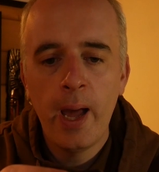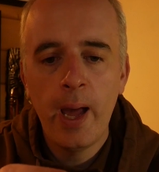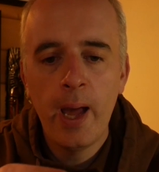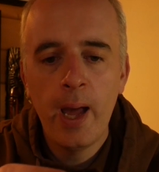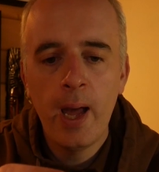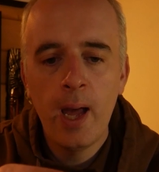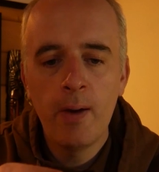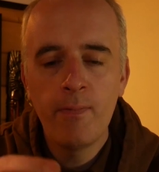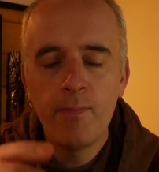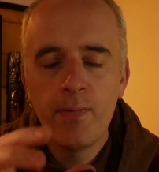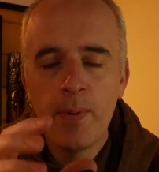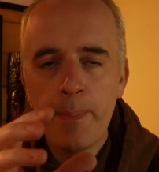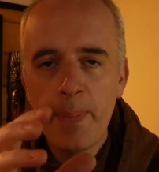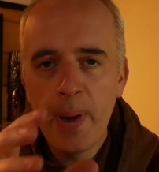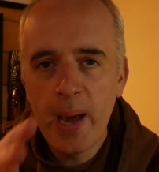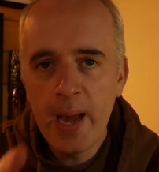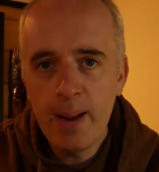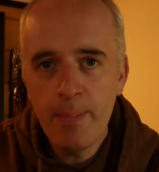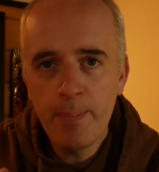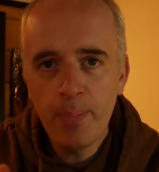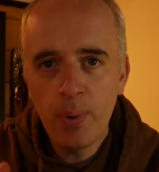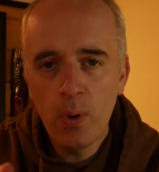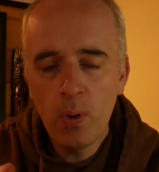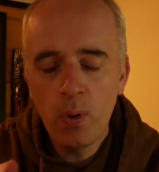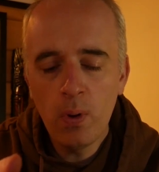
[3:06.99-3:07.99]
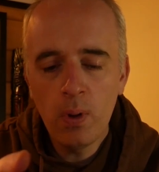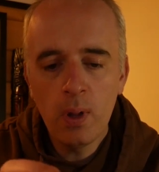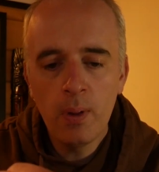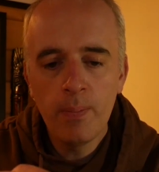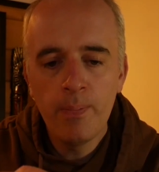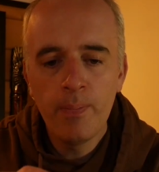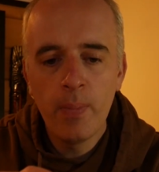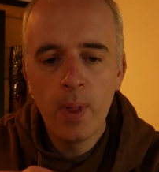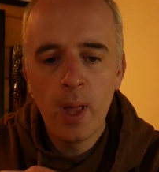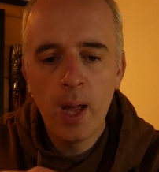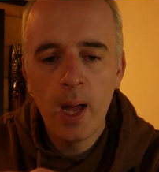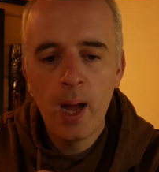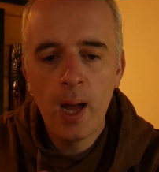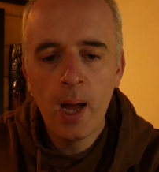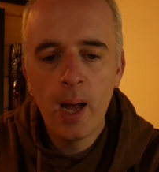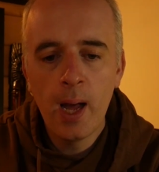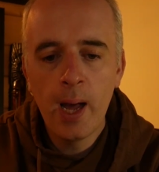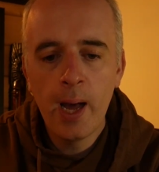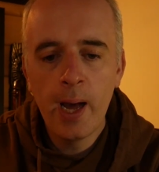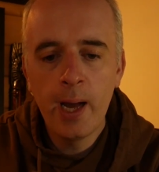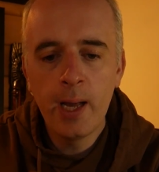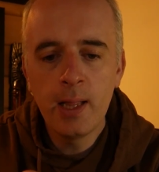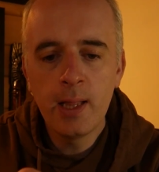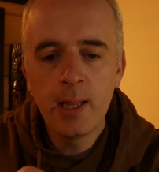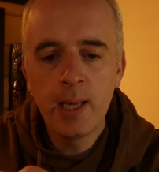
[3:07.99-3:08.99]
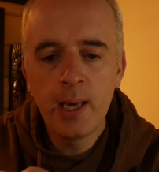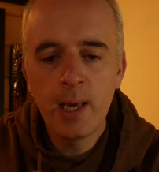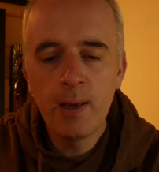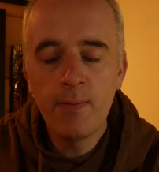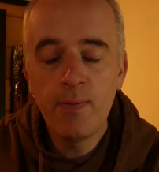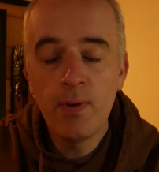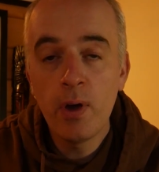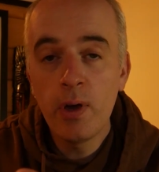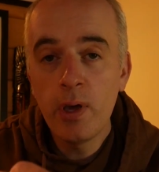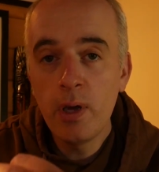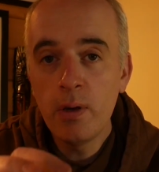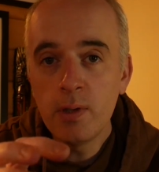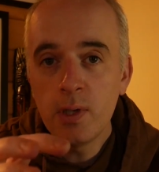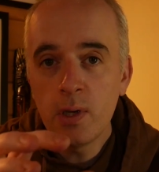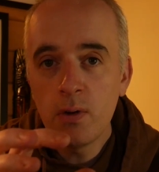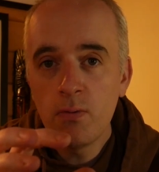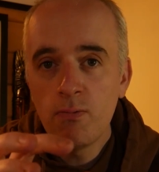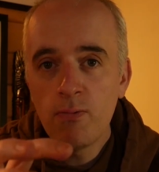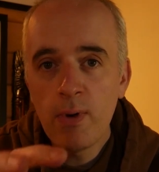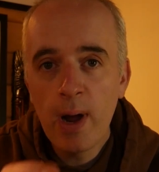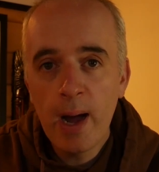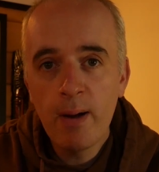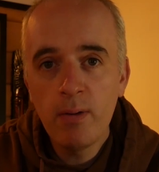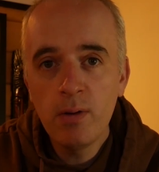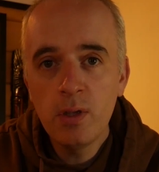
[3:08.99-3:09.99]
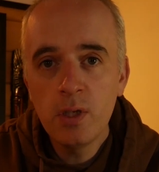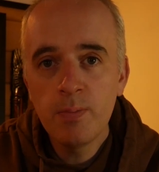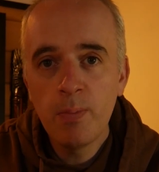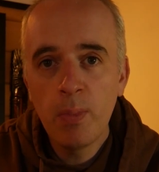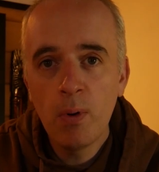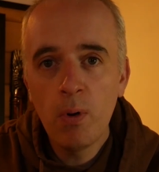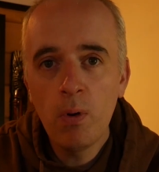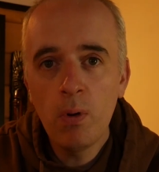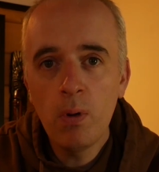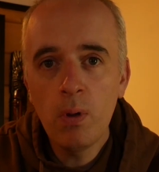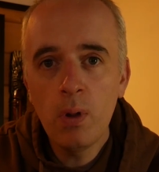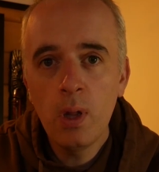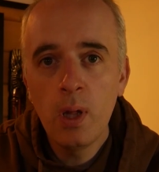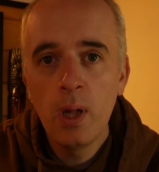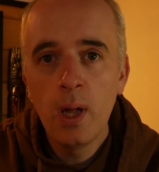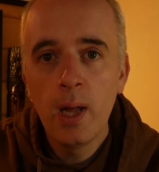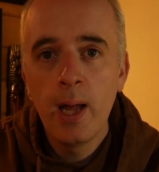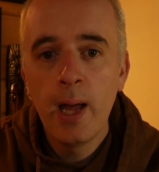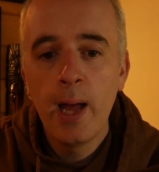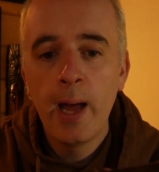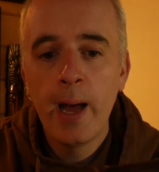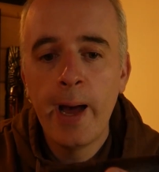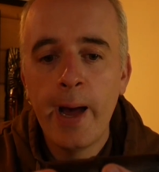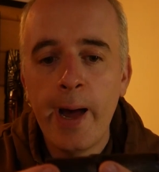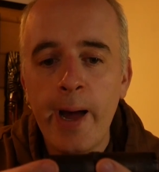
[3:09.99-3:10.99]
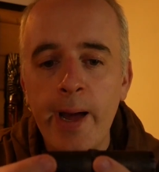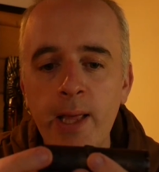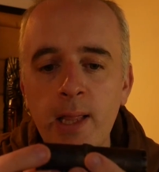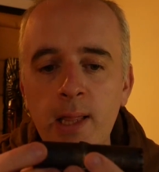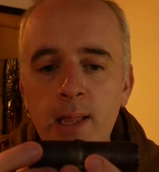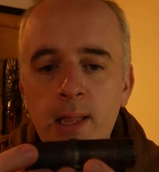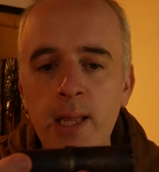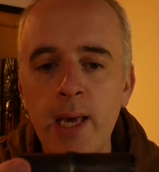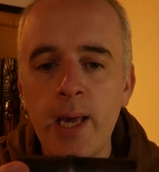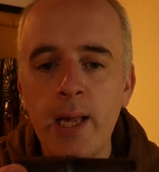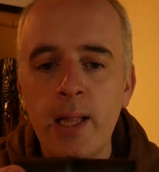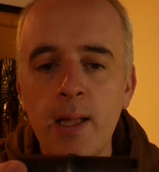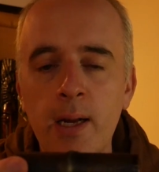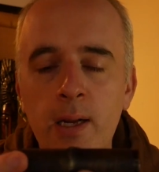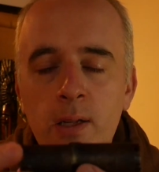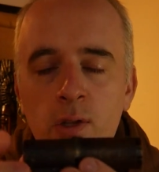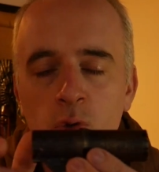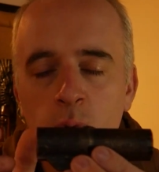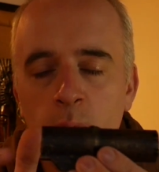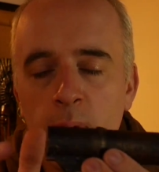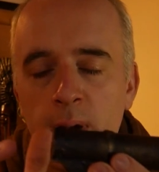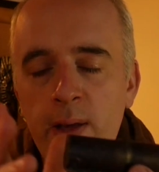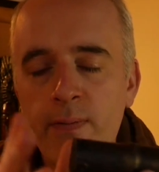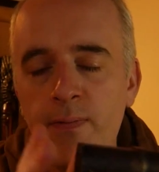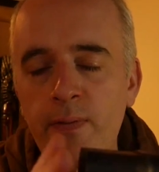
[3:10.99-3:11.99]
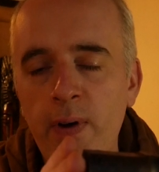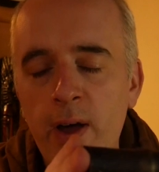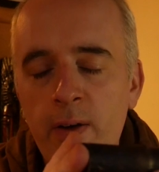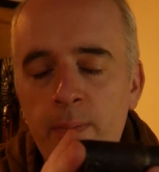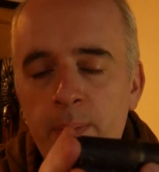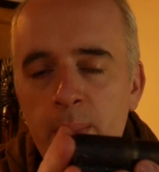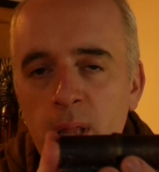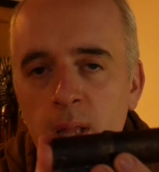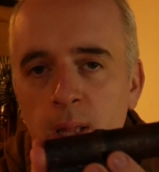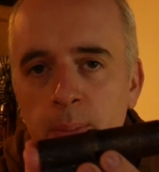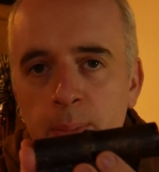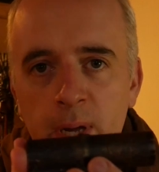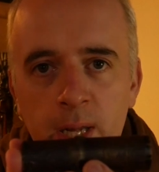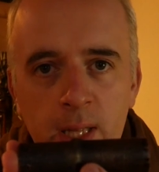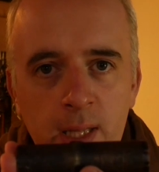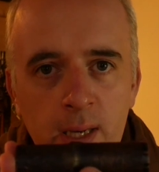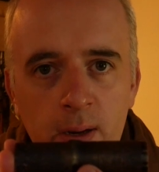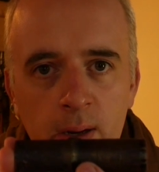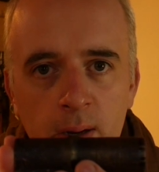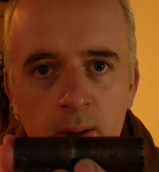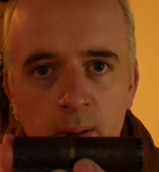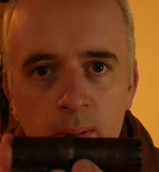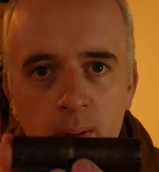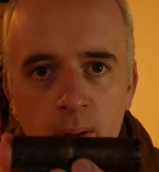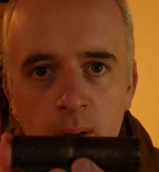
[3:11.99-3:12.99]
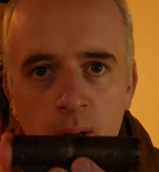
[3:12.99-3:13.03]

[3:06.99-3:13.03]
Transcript: For paintball, I think if you're using round ball, I think a 25mm